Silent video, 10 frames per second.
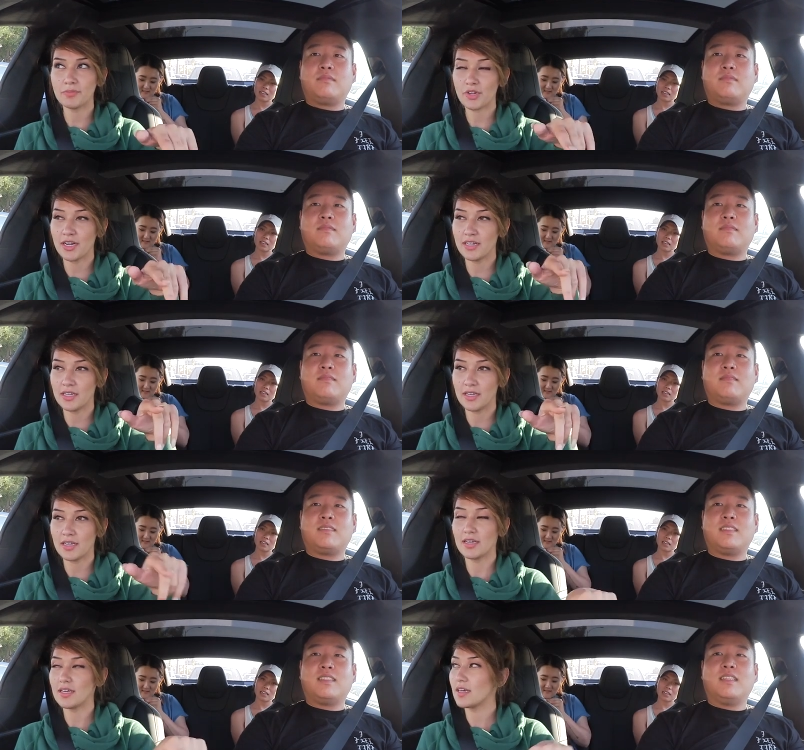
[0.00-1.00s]
Speaker 1: I'm trying
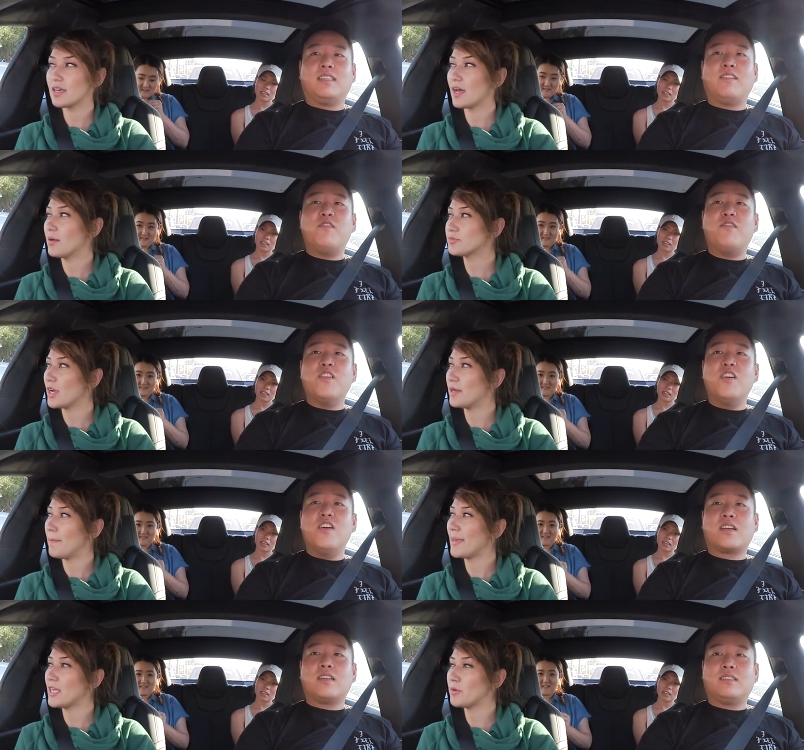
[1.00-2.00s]
to I'm trying to
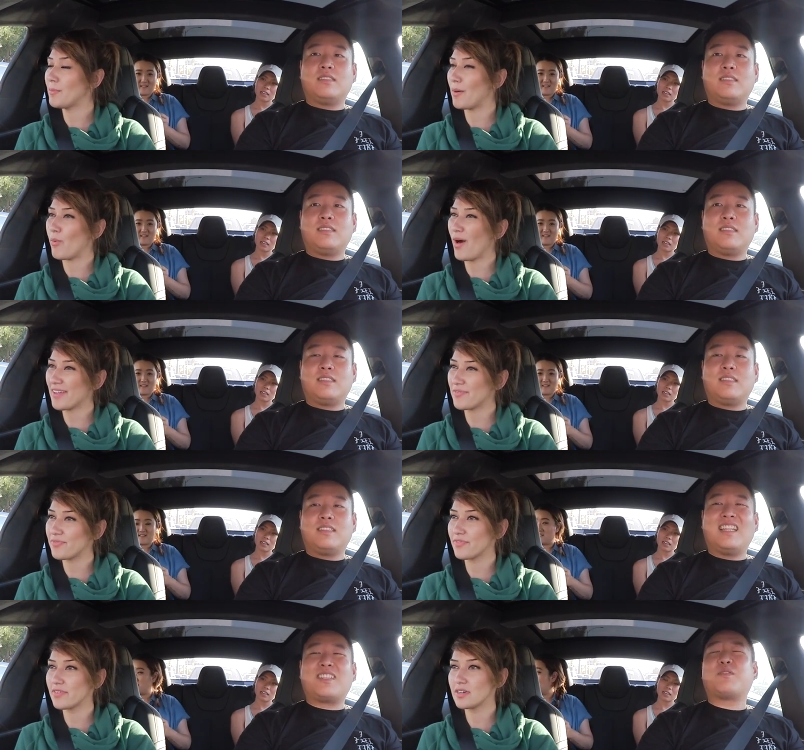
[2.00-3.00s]
make you my
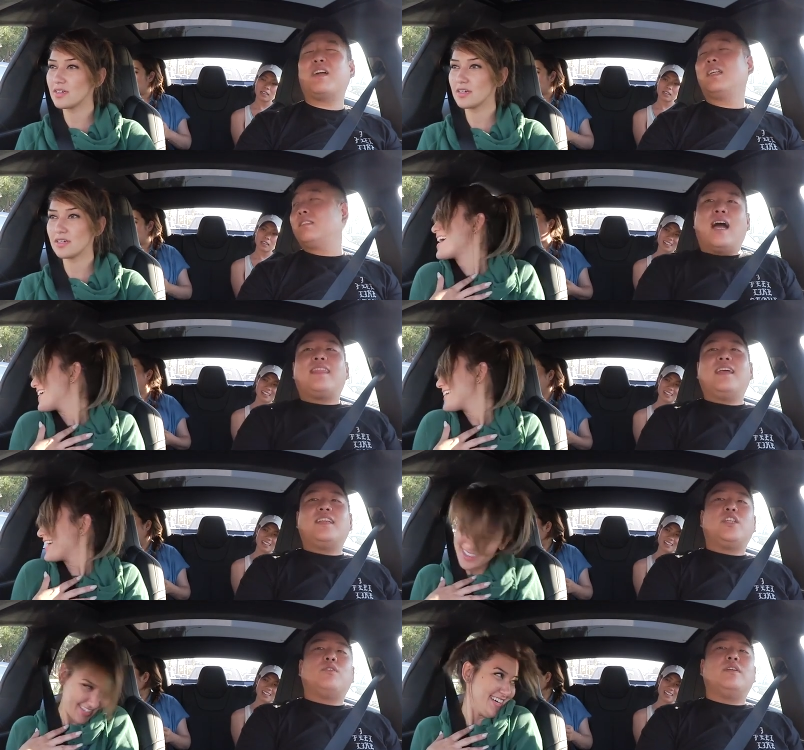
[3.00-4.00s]
wife.
Speaker 2: That's right. I think
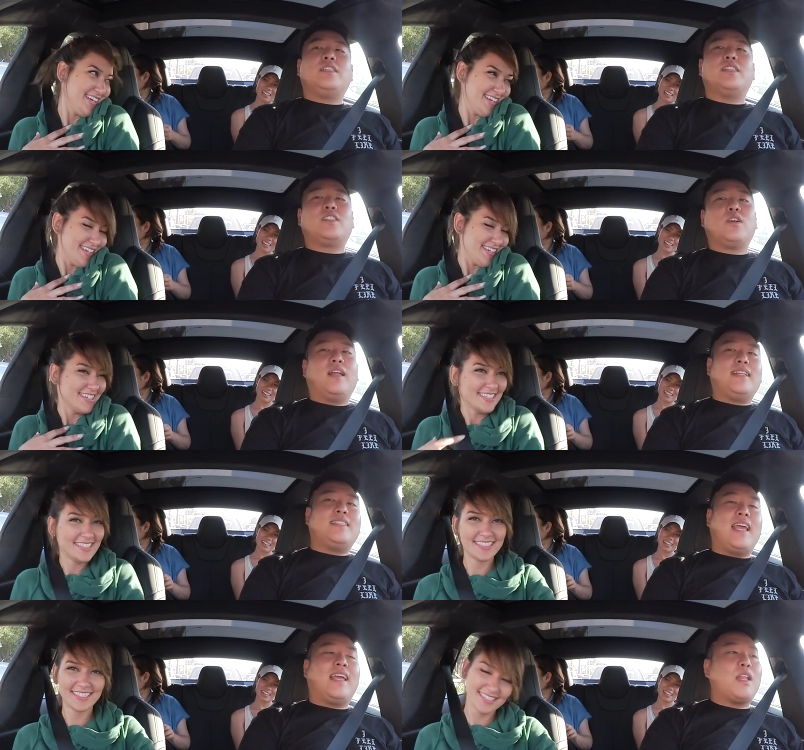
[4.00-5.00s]
she was just so like
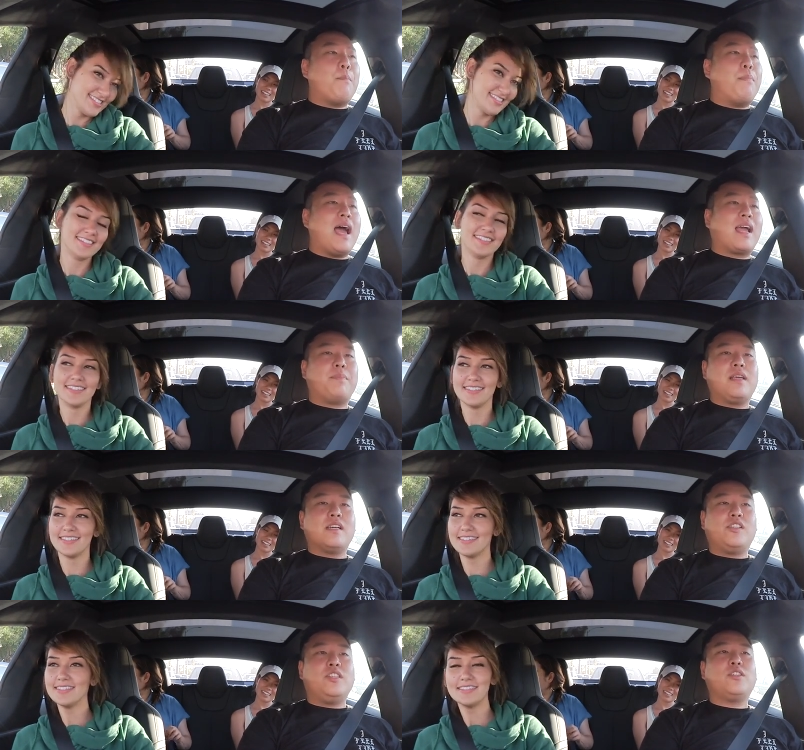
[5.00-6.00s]
taken aback
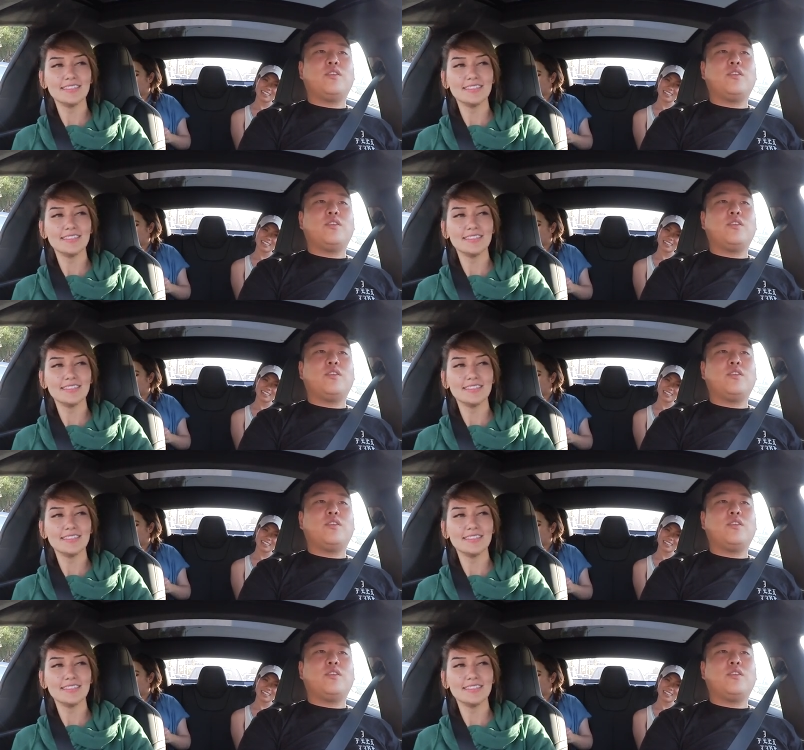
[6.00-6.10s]
because she's